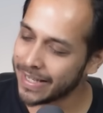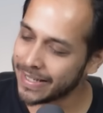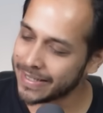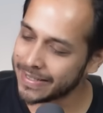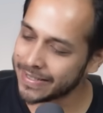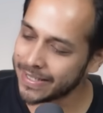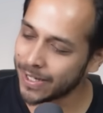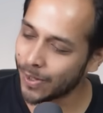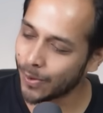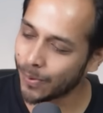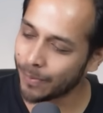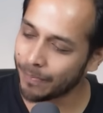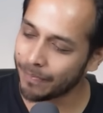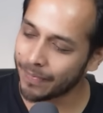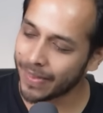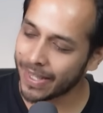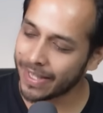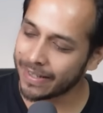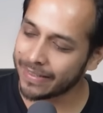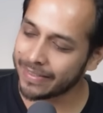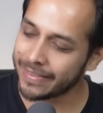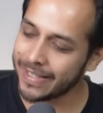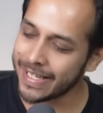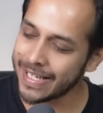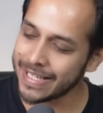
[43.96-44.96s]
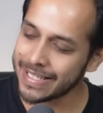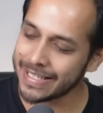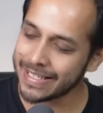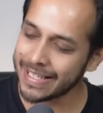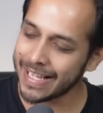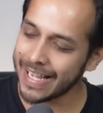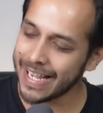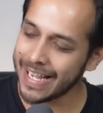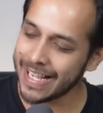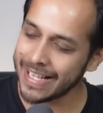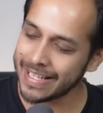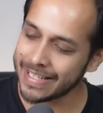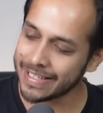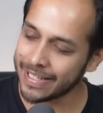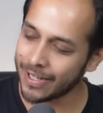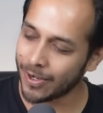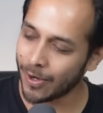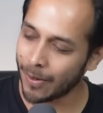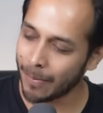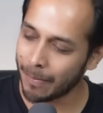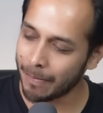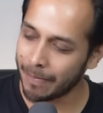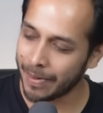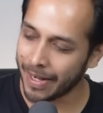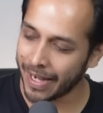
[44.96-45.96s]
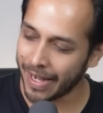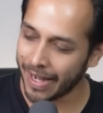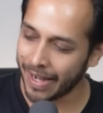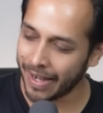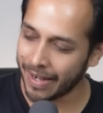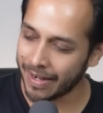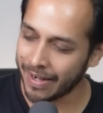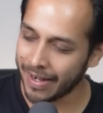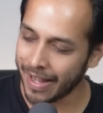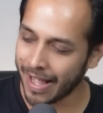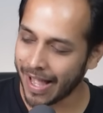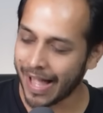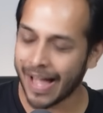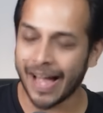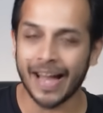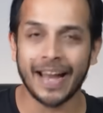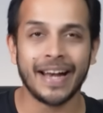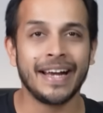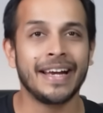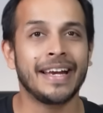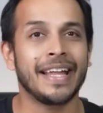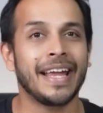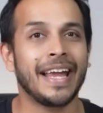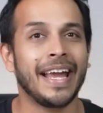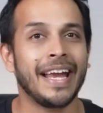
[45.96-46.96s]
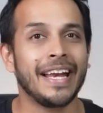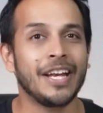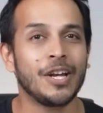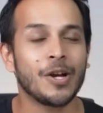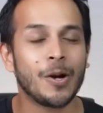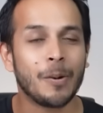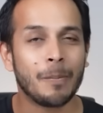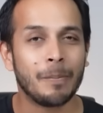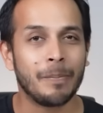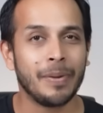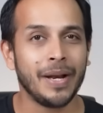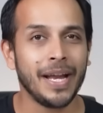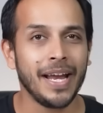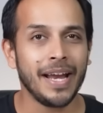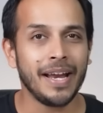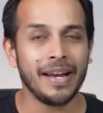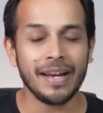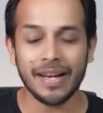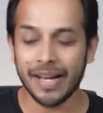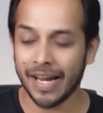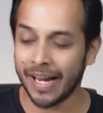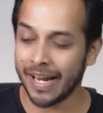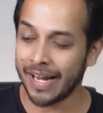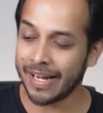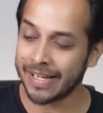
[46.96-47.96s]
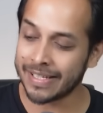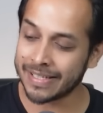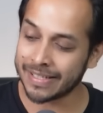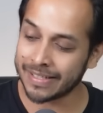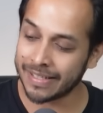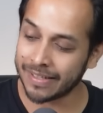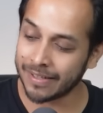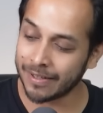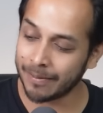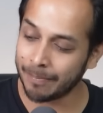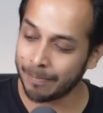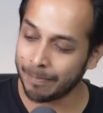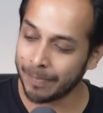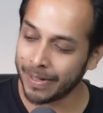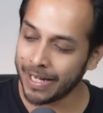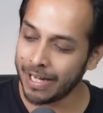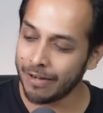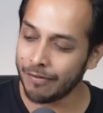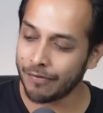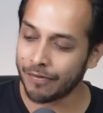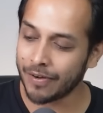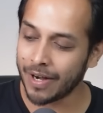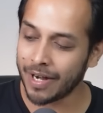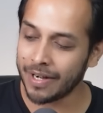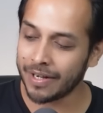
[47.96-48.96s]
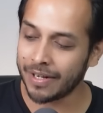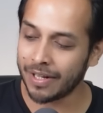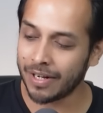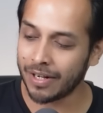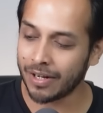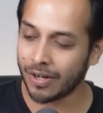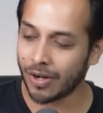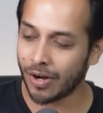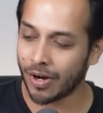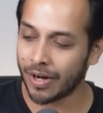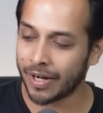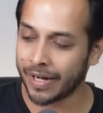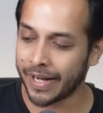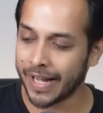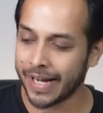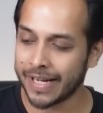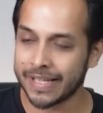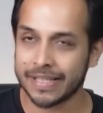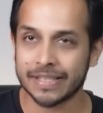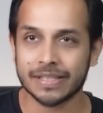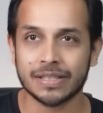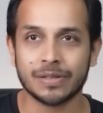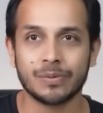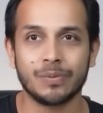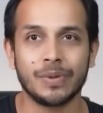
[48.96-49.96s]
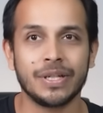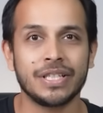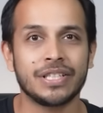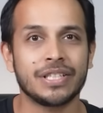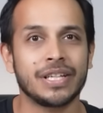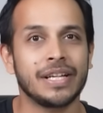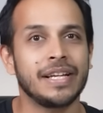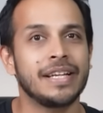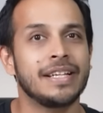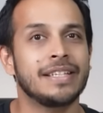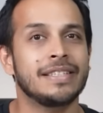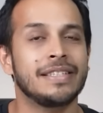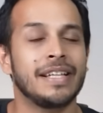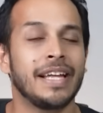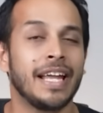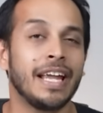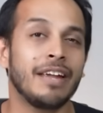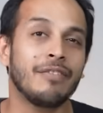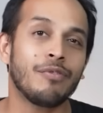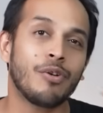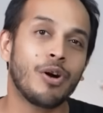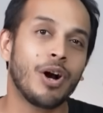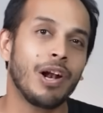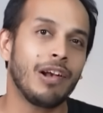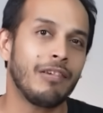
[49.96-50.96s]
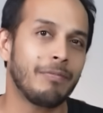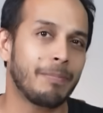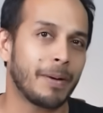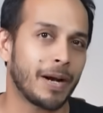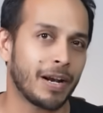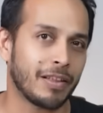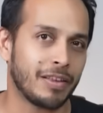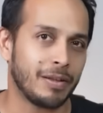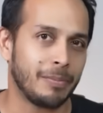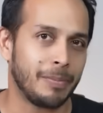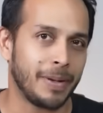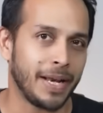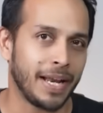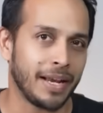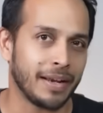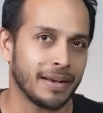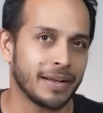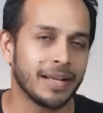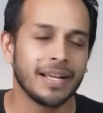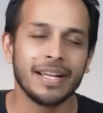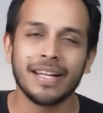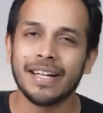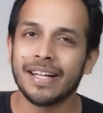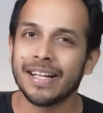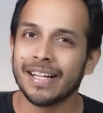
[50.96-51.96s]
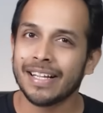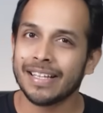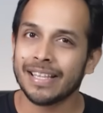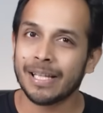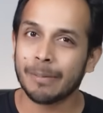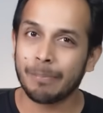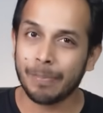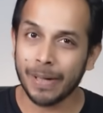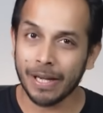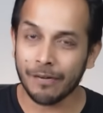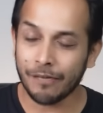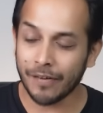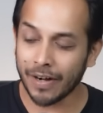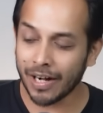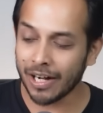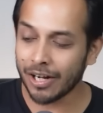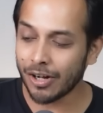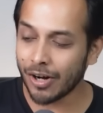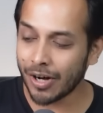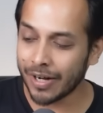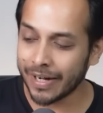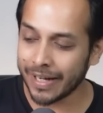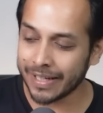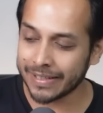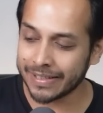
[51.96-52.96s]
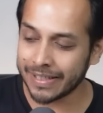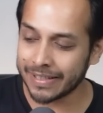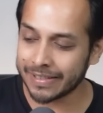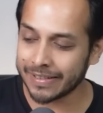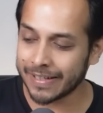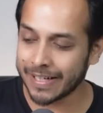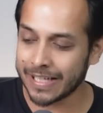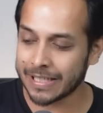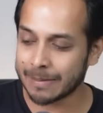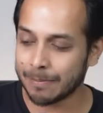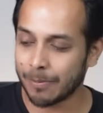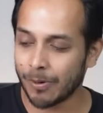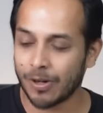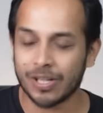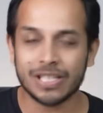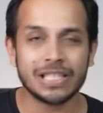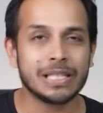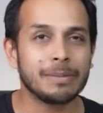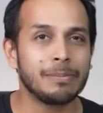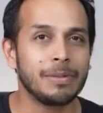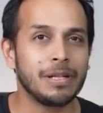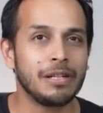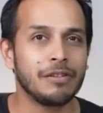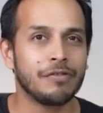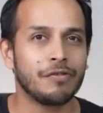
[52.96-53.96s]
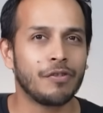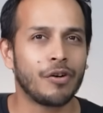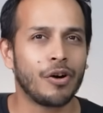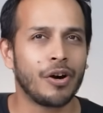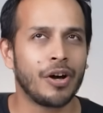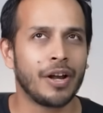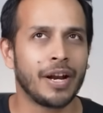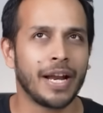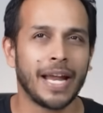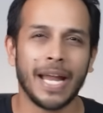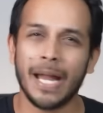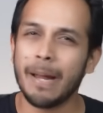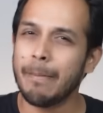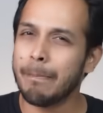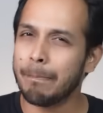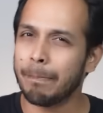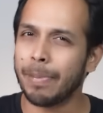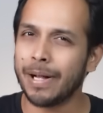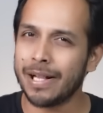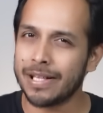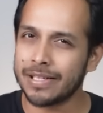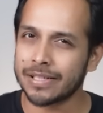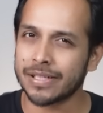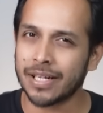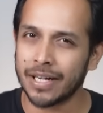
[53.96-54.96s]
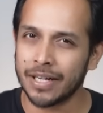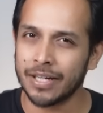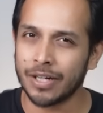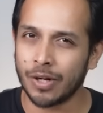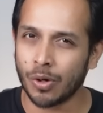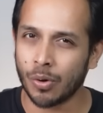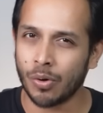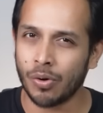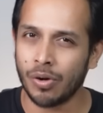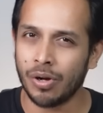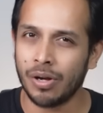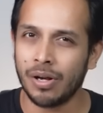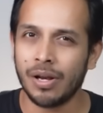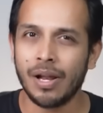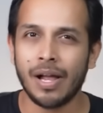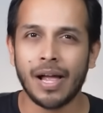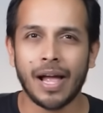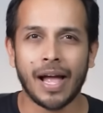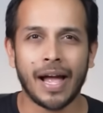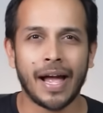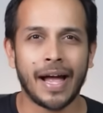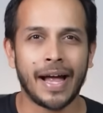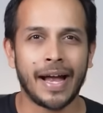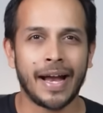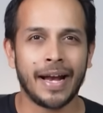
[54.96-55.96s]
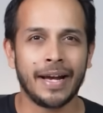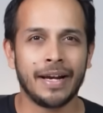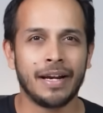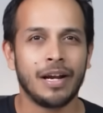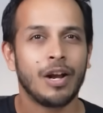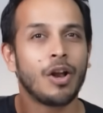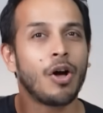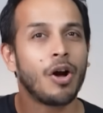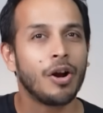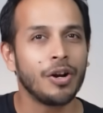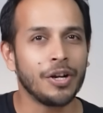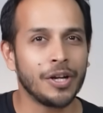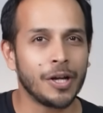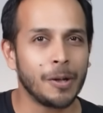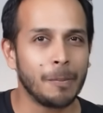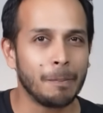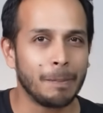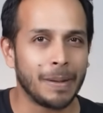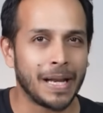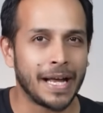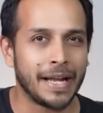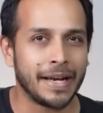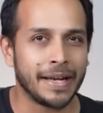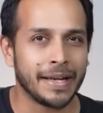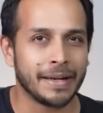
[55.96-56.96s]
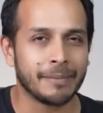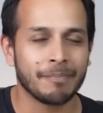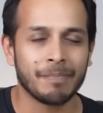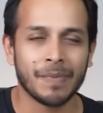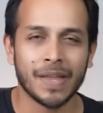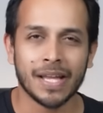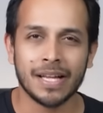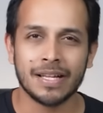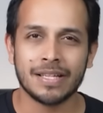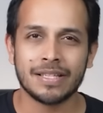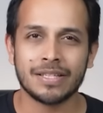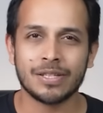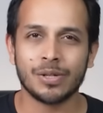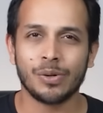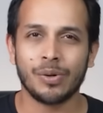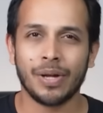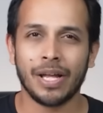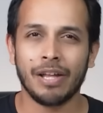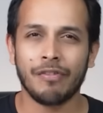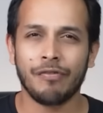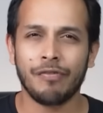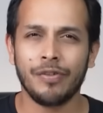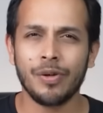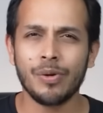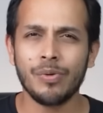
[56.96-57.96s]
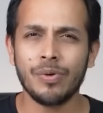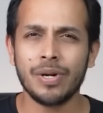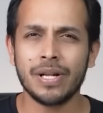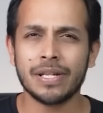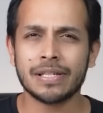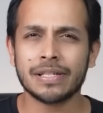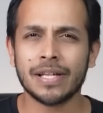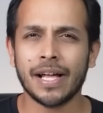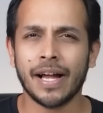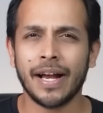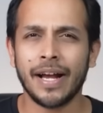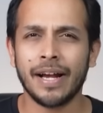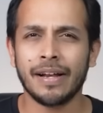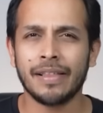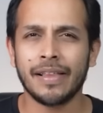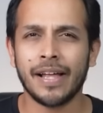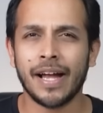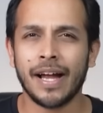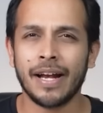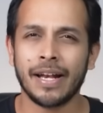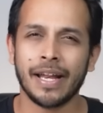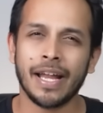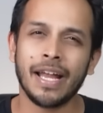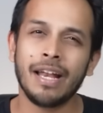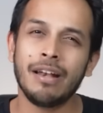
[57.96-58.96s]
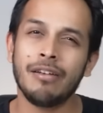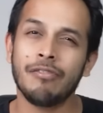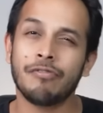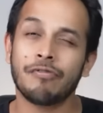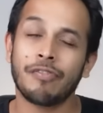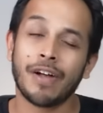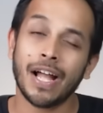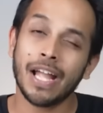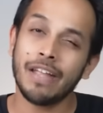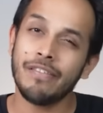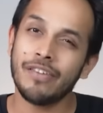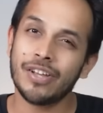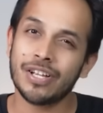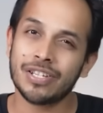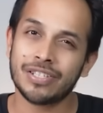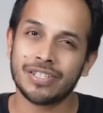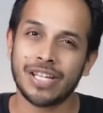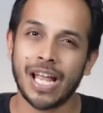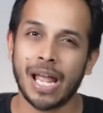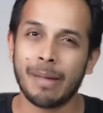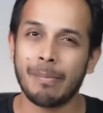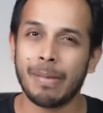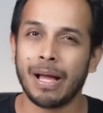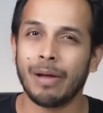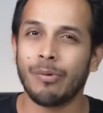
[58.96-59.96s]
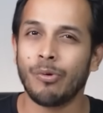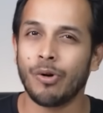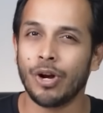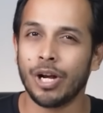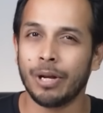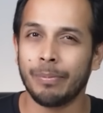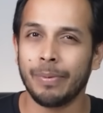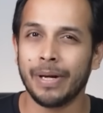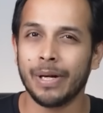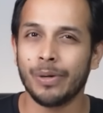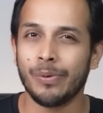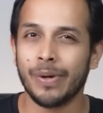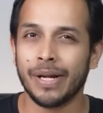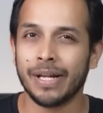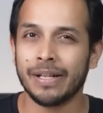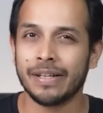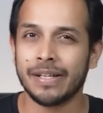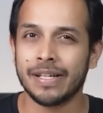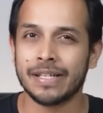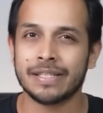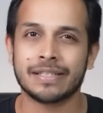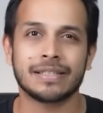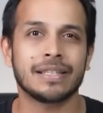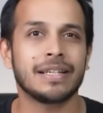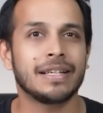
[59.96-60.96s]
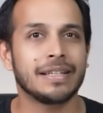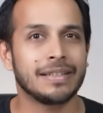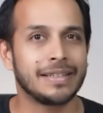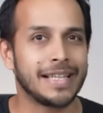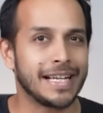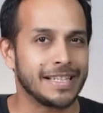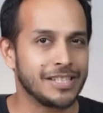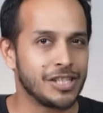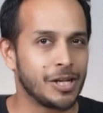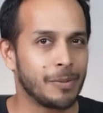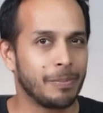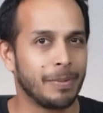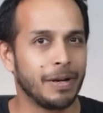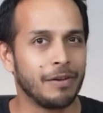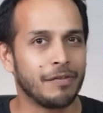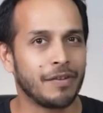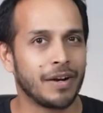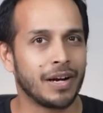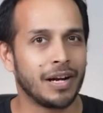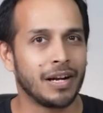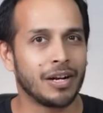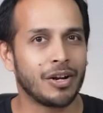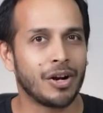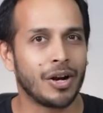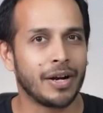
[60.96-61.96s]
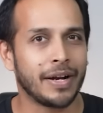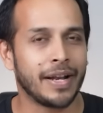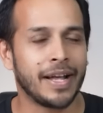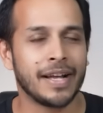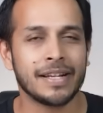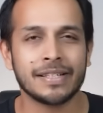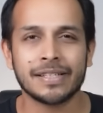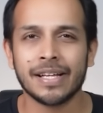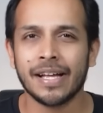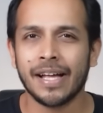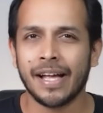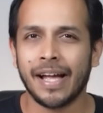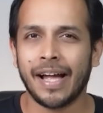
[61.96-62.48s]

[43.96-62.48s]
So this is your brain, and in your brain is the prefrontal cortex, which is the evolved part of the brain. The prefrontal cortex is responsible for impulse control and long-term planning. So if you decide that in 5 years' time, I want to be doing this, that's your prefrontal cortex.